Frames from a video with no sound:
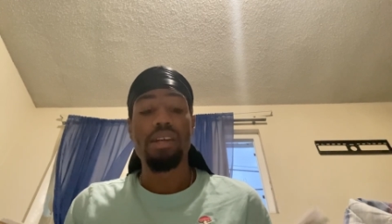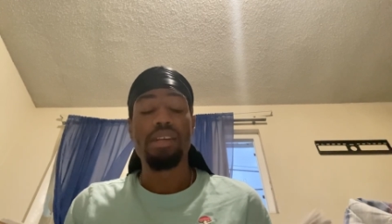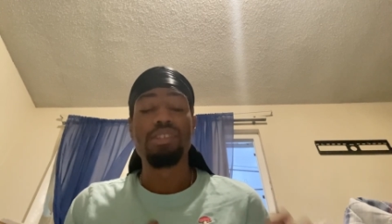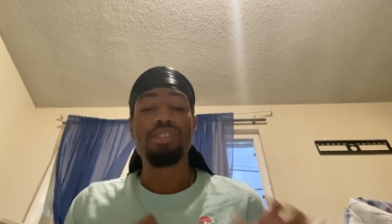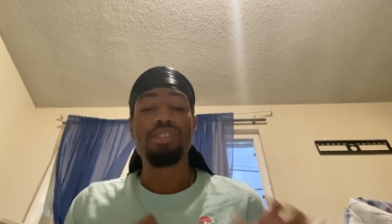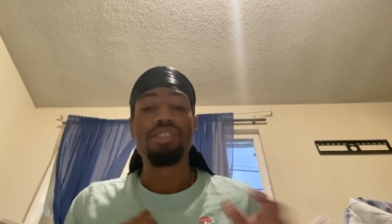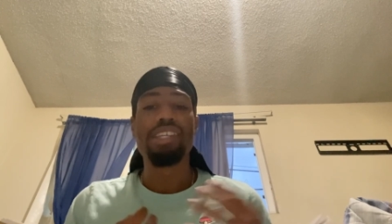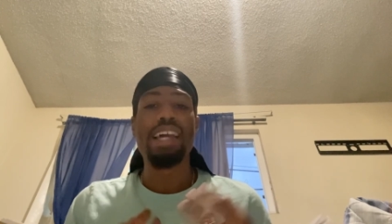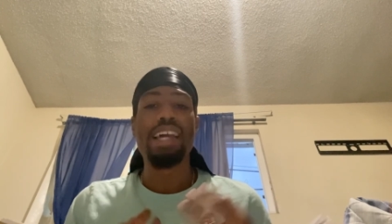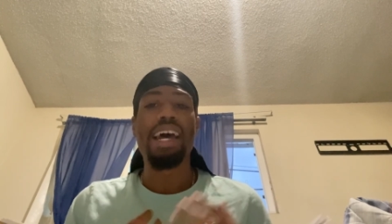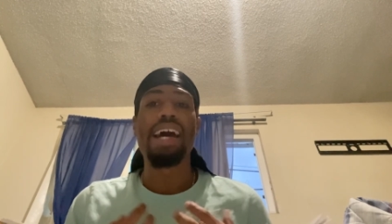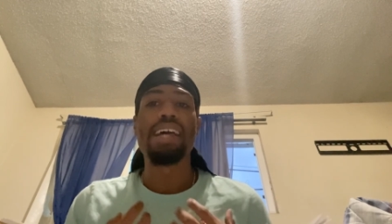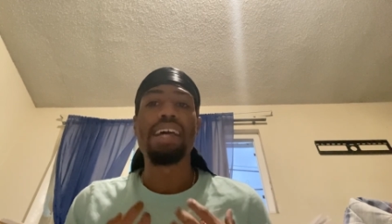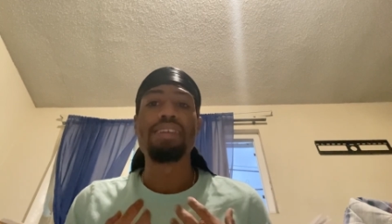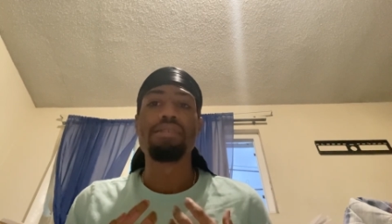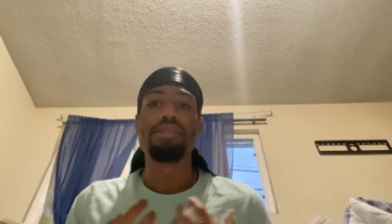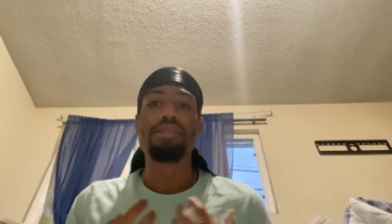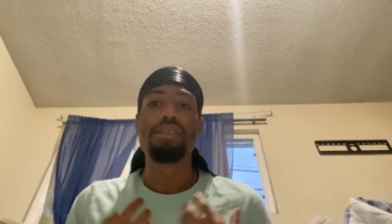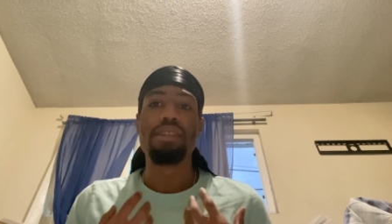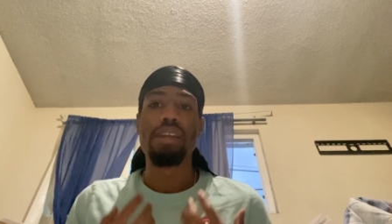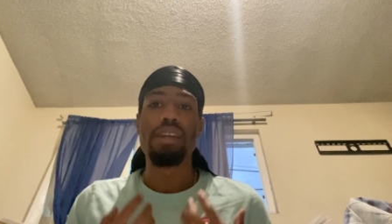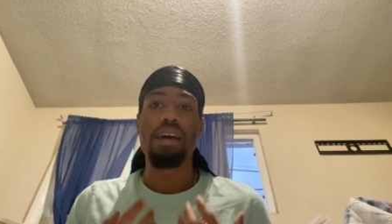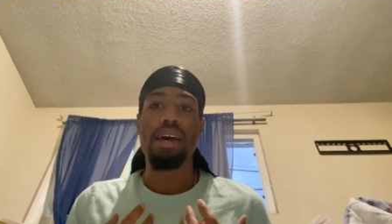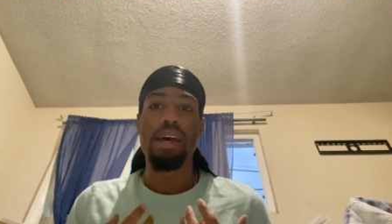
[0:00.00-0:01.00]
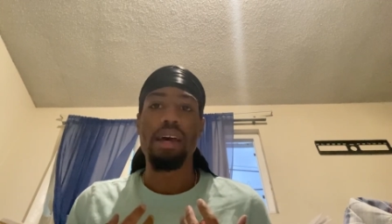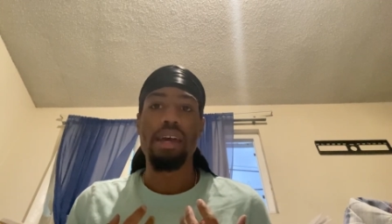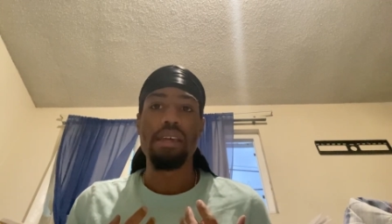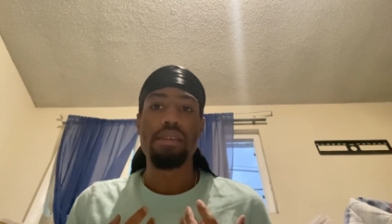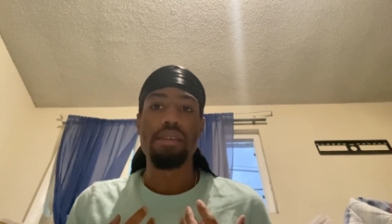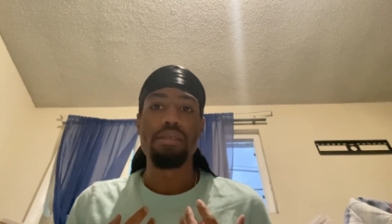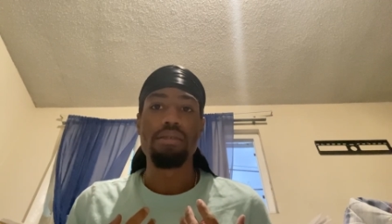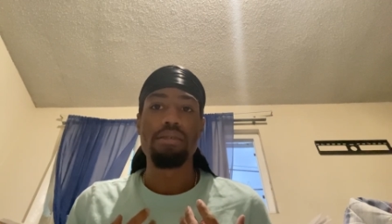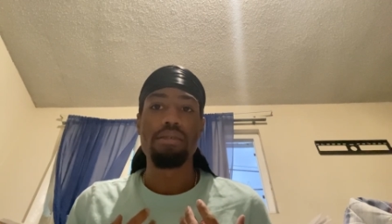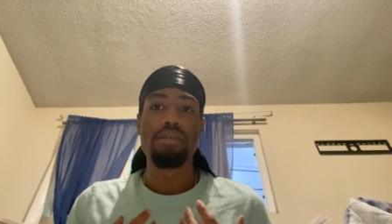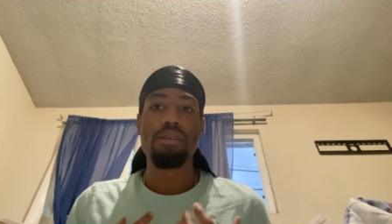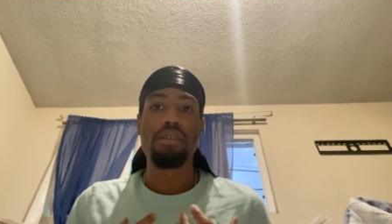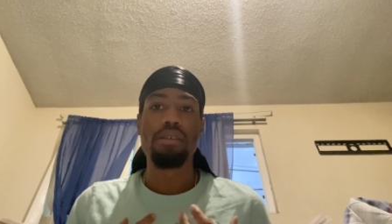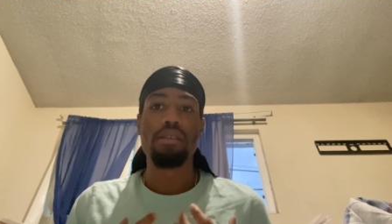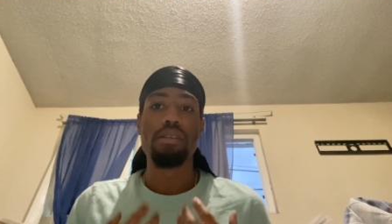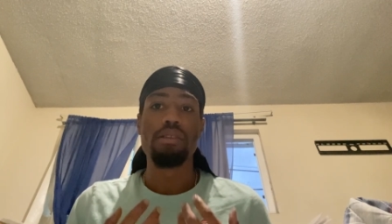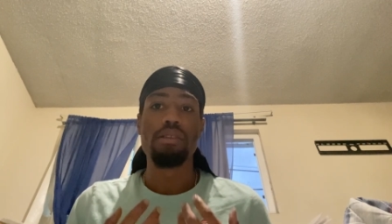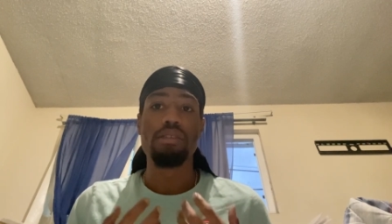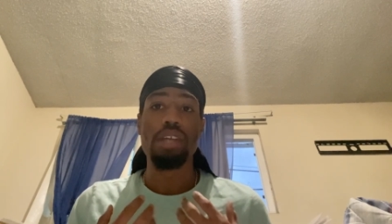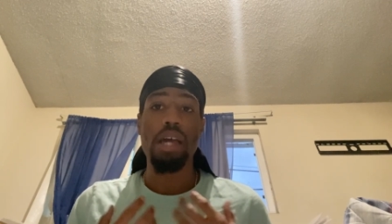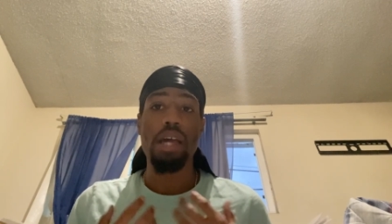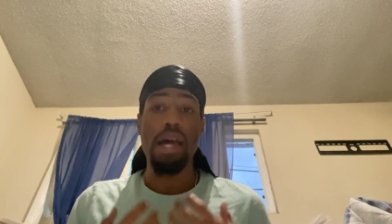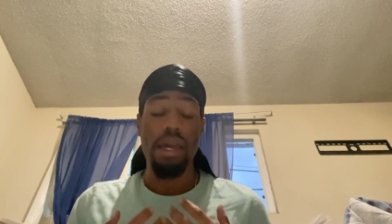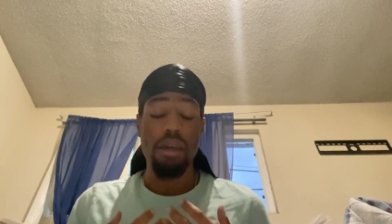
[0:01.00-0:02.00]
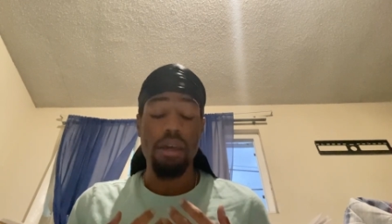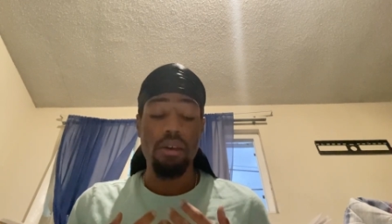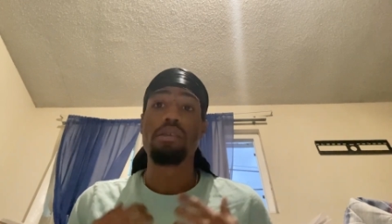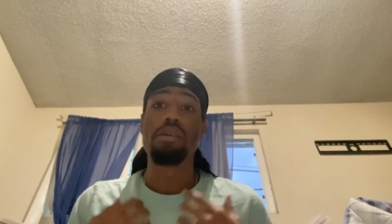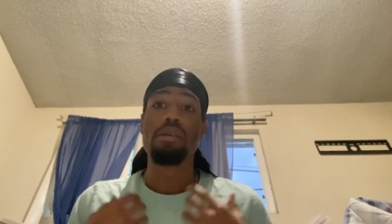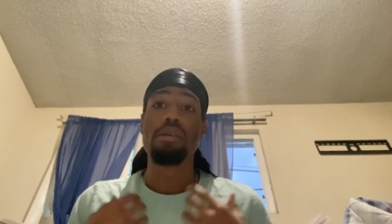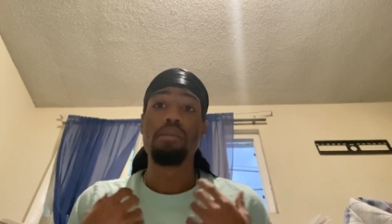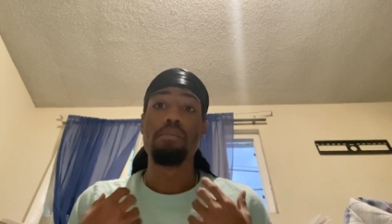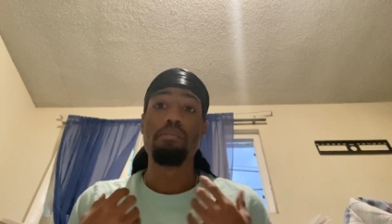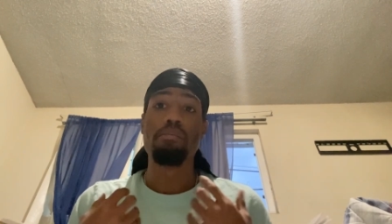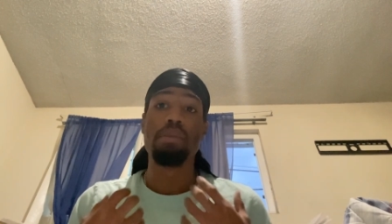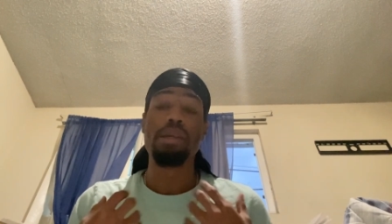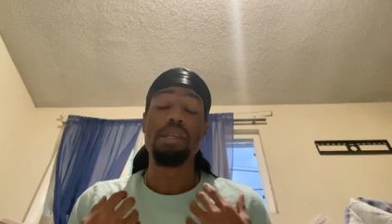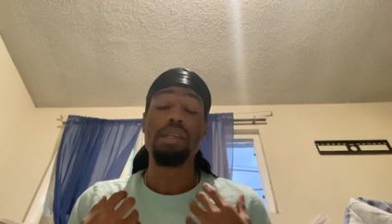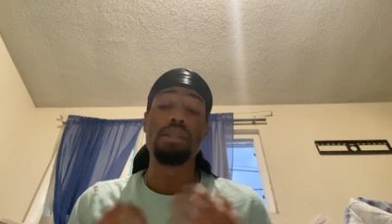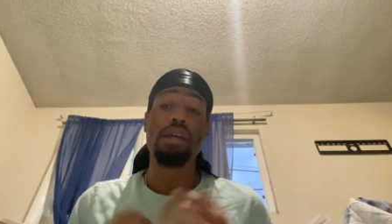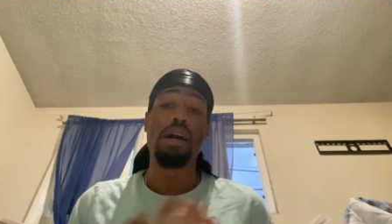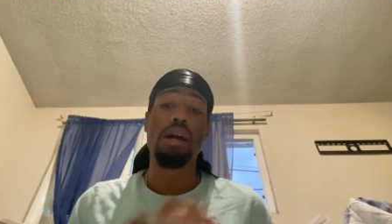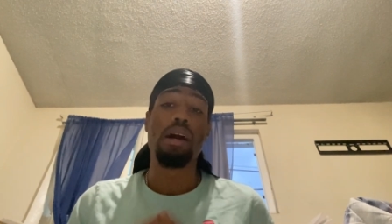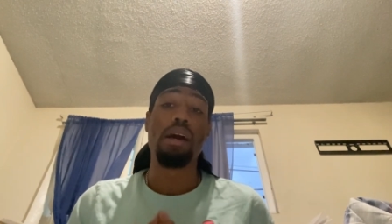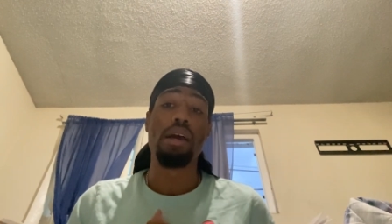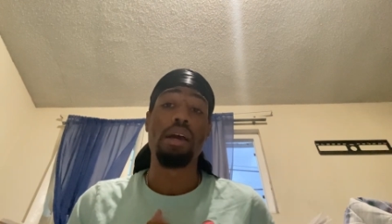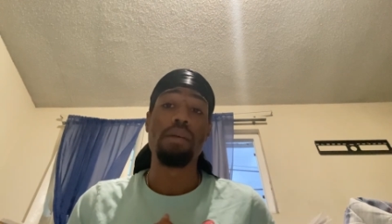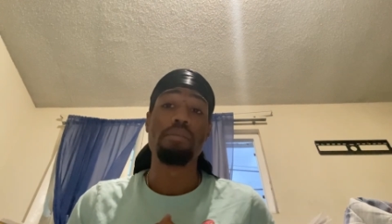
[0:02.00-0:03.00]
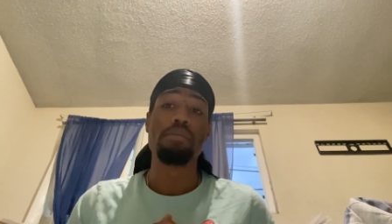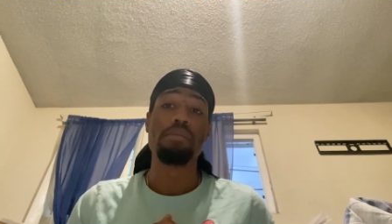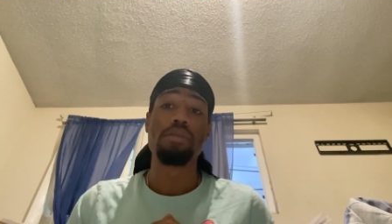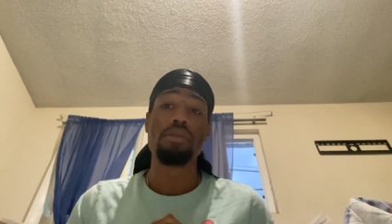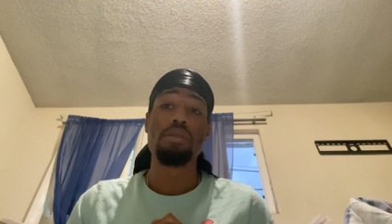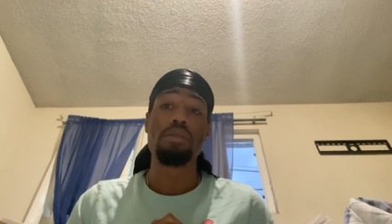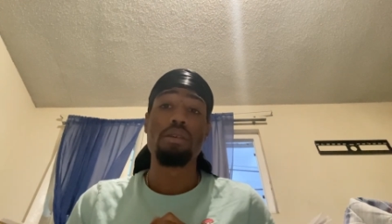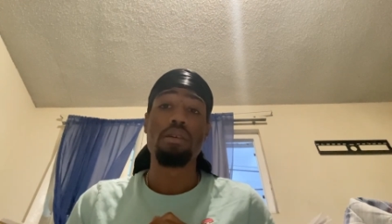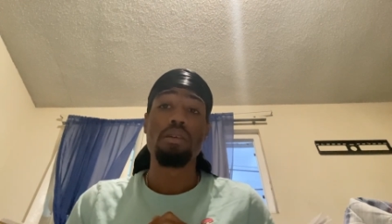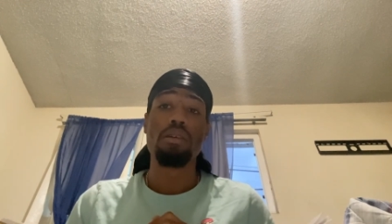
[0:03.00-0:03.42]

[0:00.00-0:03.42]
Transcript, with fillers: chastenize the child betimes.